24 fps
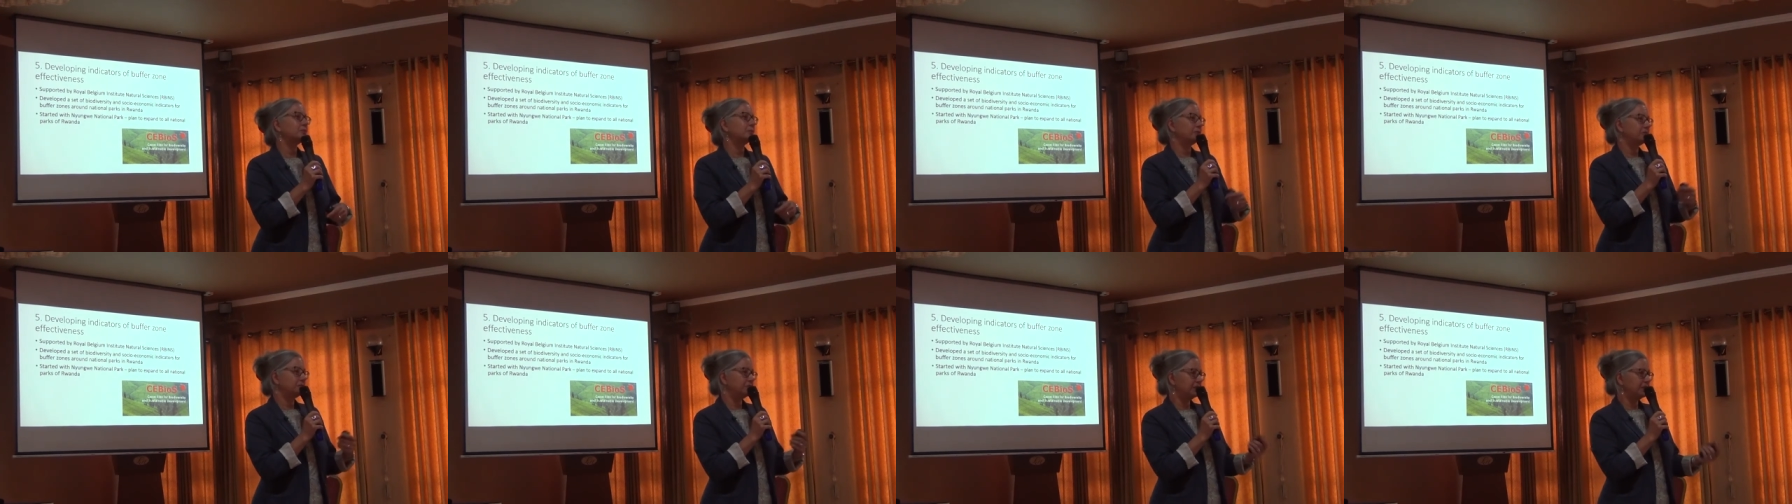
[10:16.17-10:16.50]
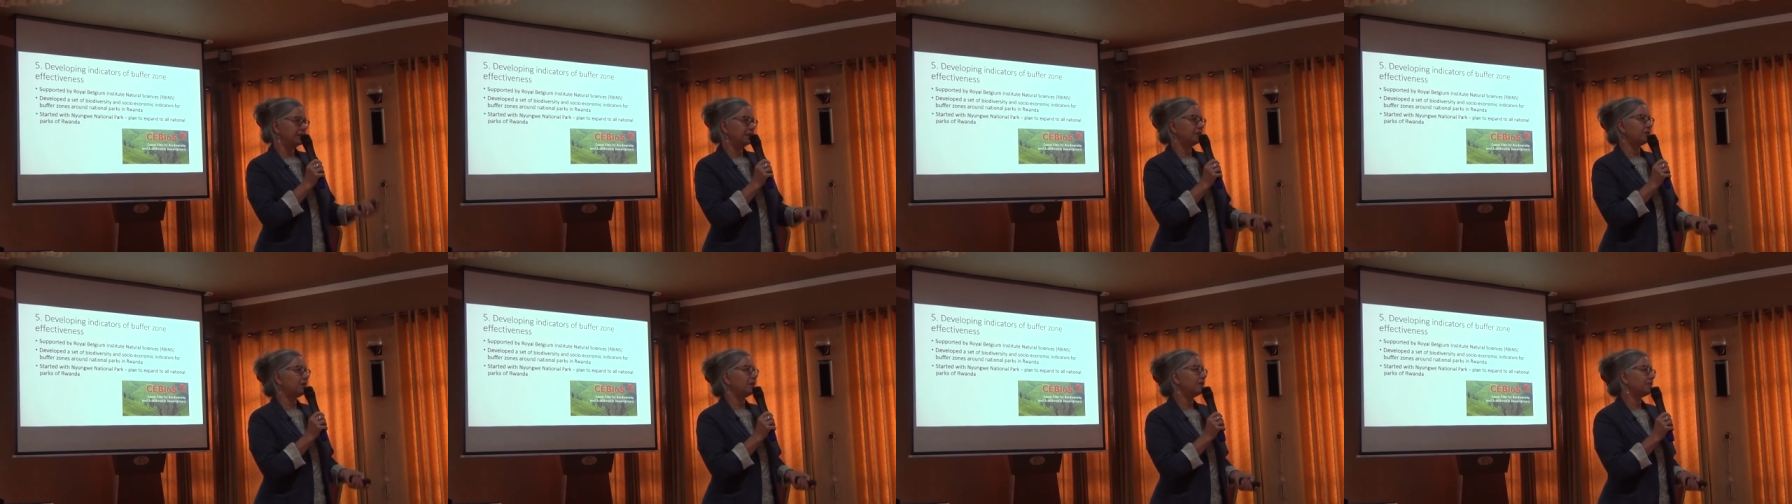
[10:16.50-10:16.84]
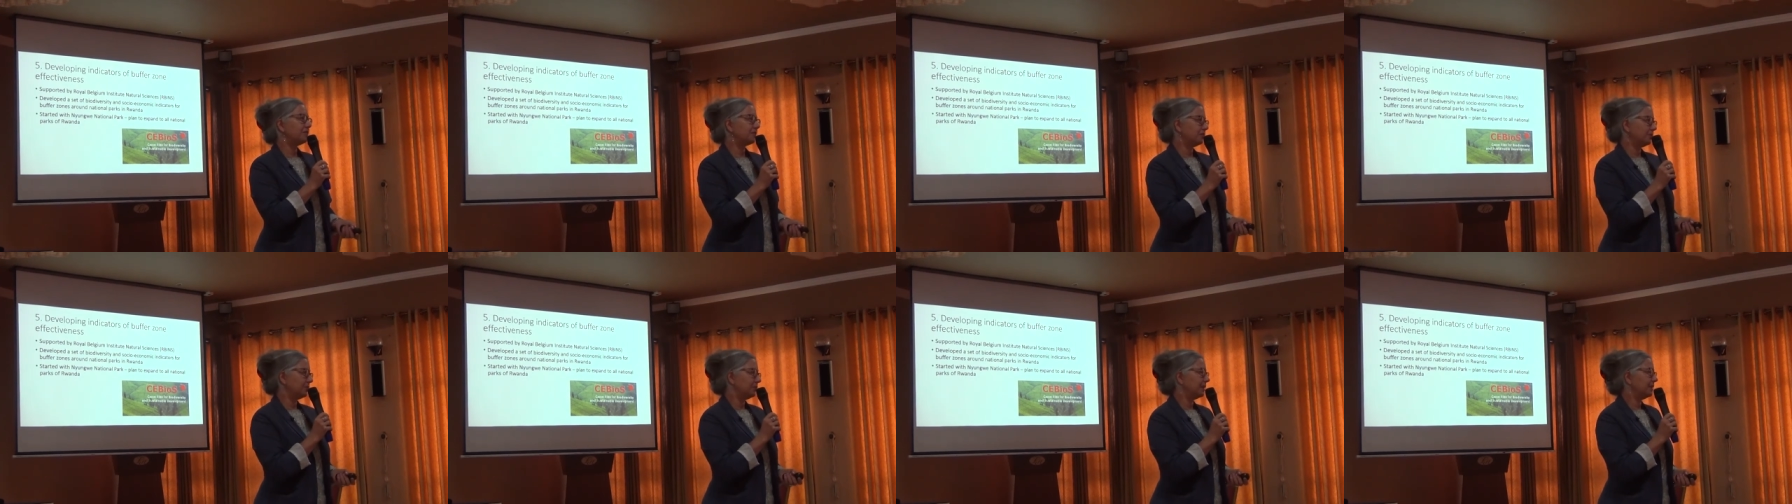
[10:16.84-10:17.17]
will feed
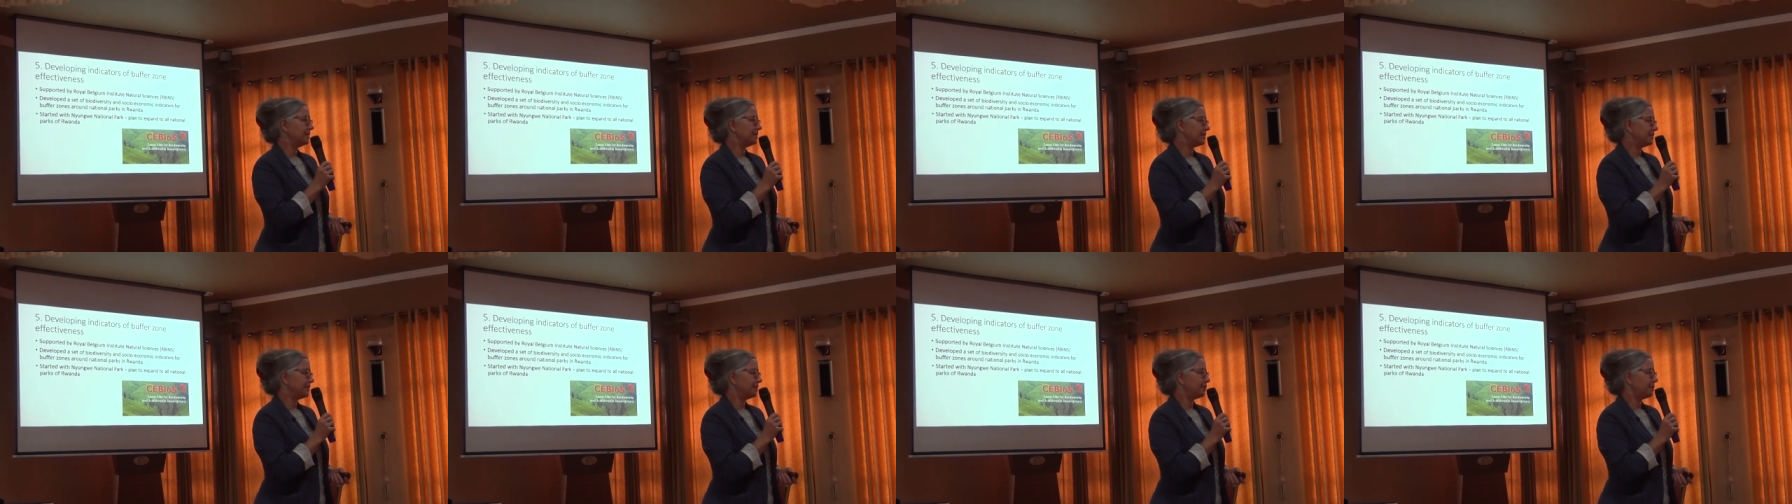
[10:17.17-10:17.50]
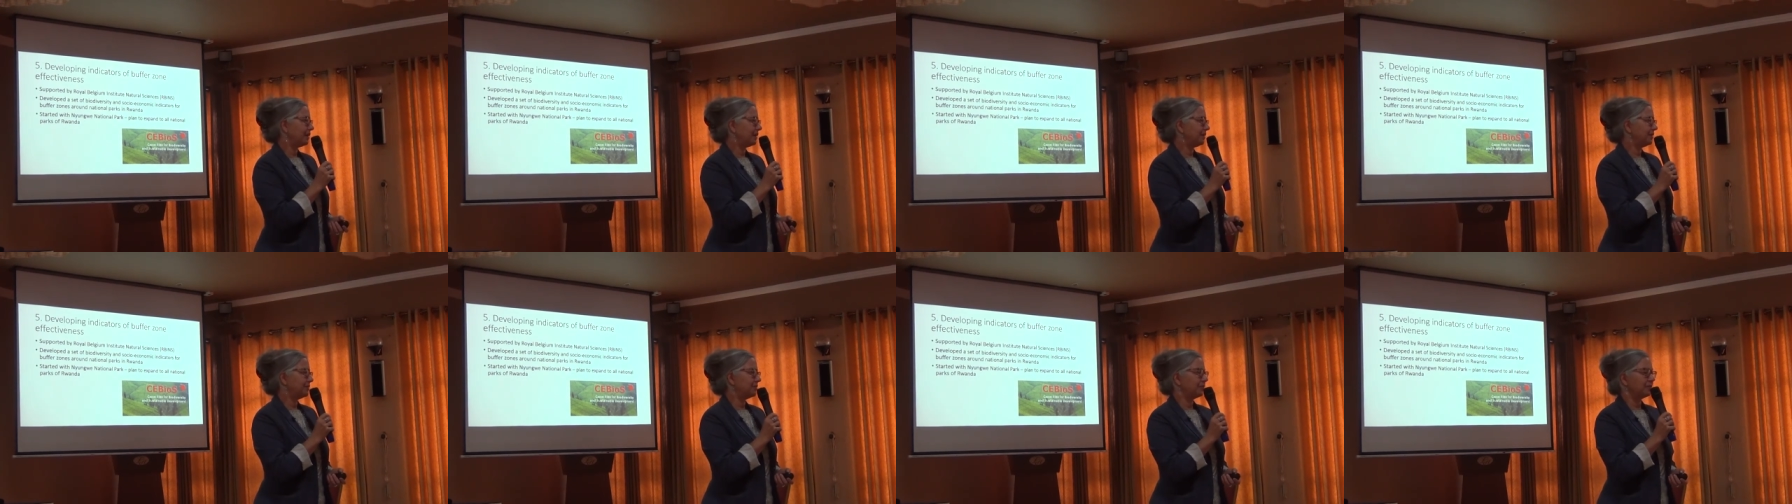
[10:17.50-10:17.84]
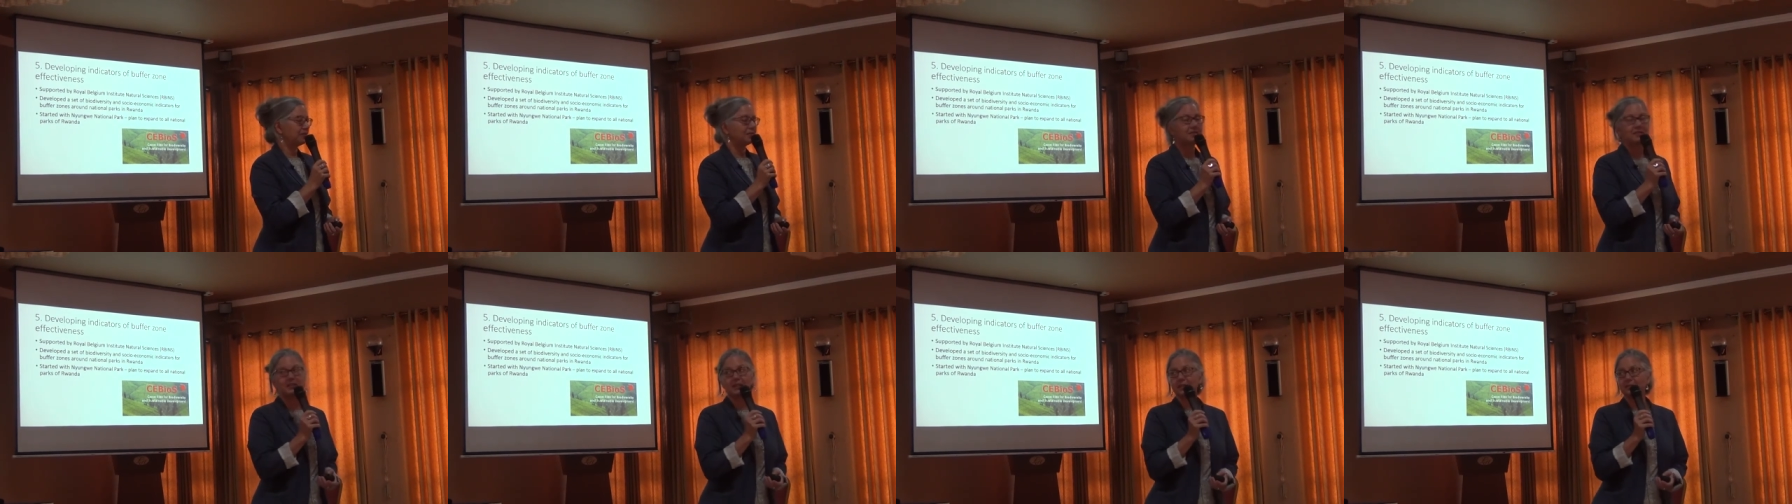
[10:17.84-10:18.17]
also into the
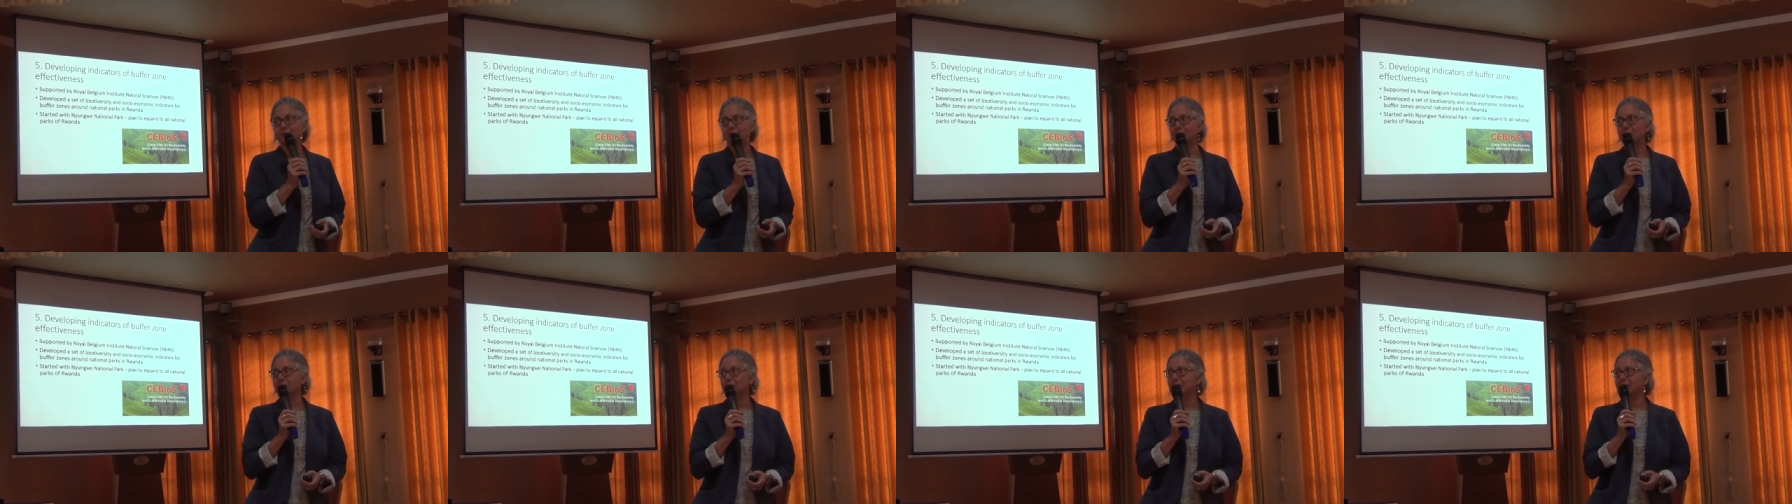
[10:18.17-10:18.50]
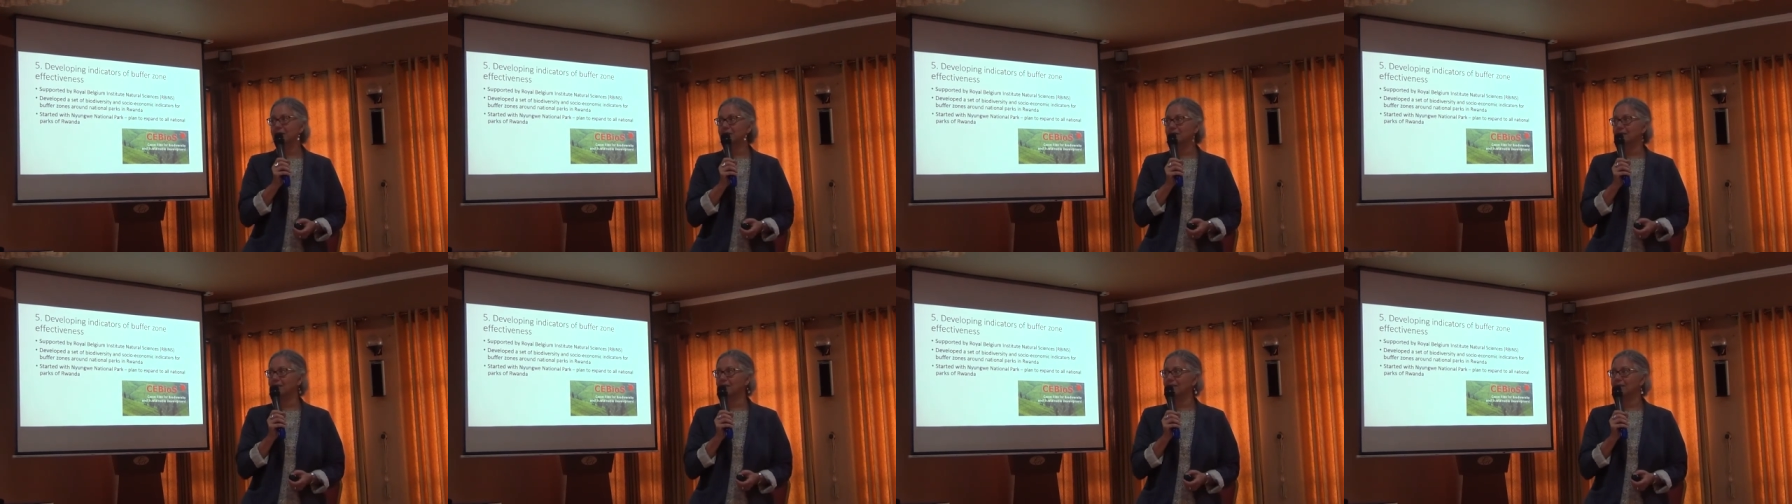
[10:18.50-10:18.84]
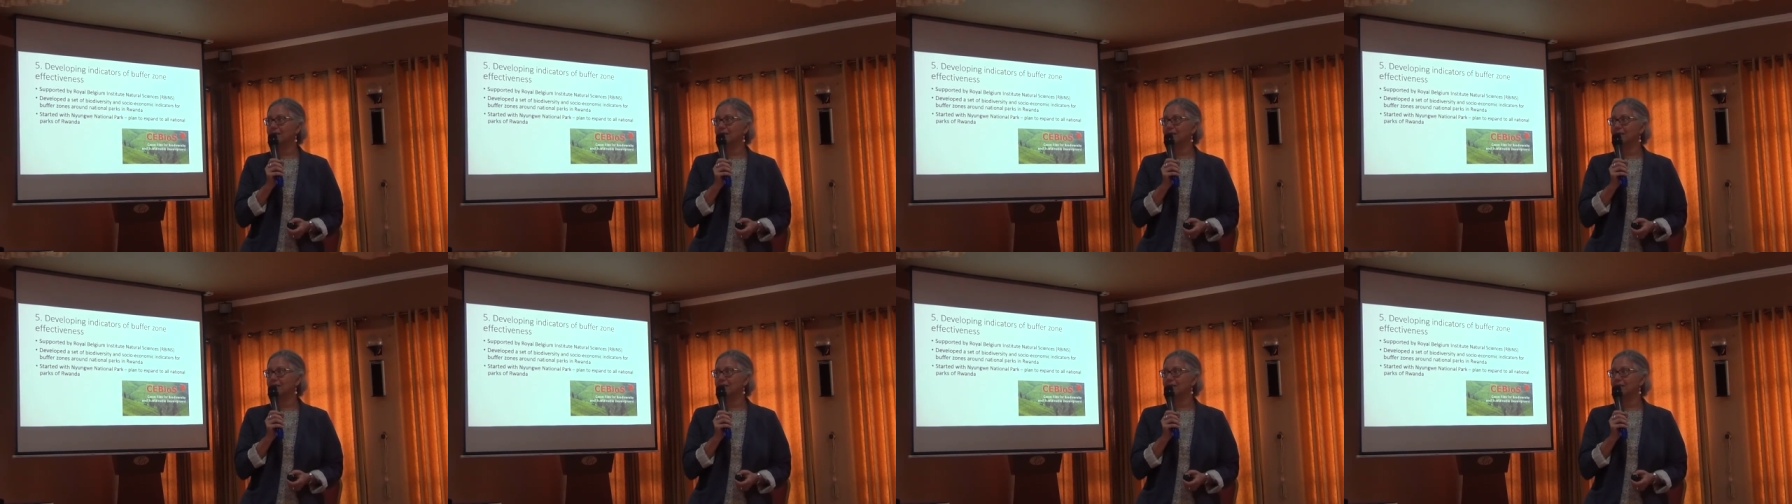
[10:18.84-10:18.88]
biodiversity information